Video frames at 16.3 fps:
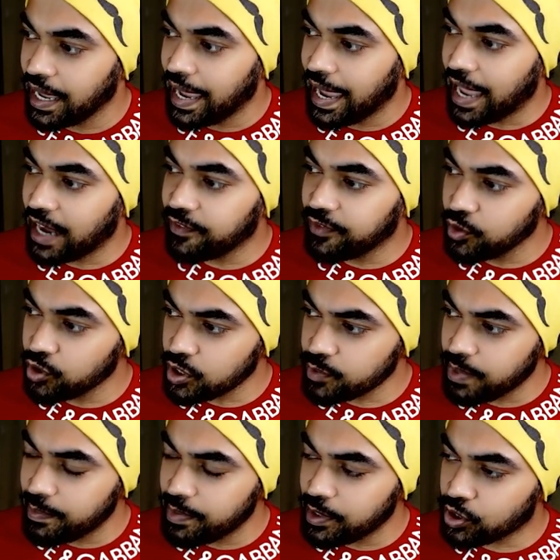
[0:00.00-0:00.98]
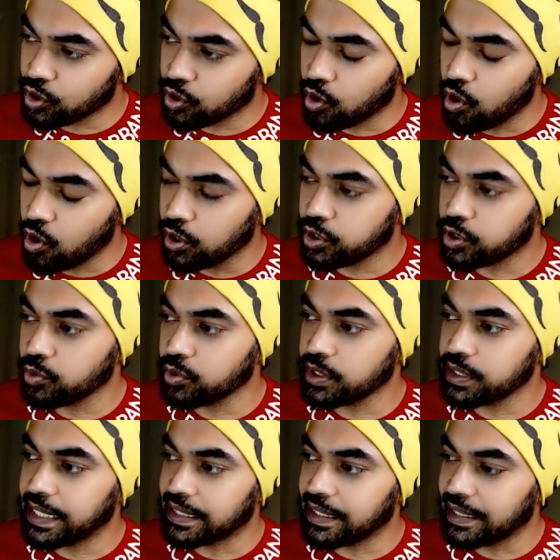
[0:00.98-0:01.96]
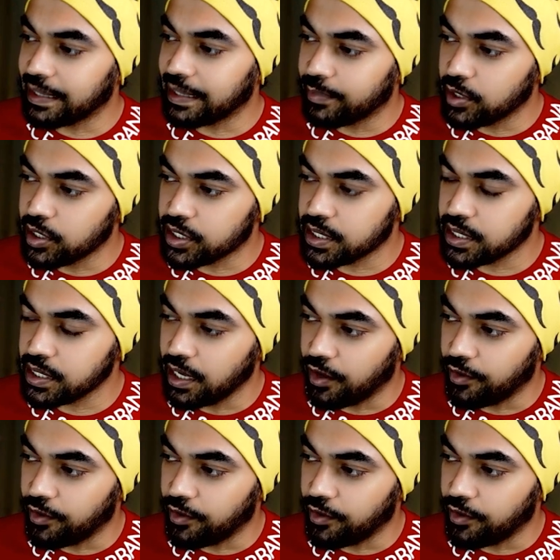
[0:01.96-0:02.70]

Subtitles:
And if you just maybe scroll through the data labels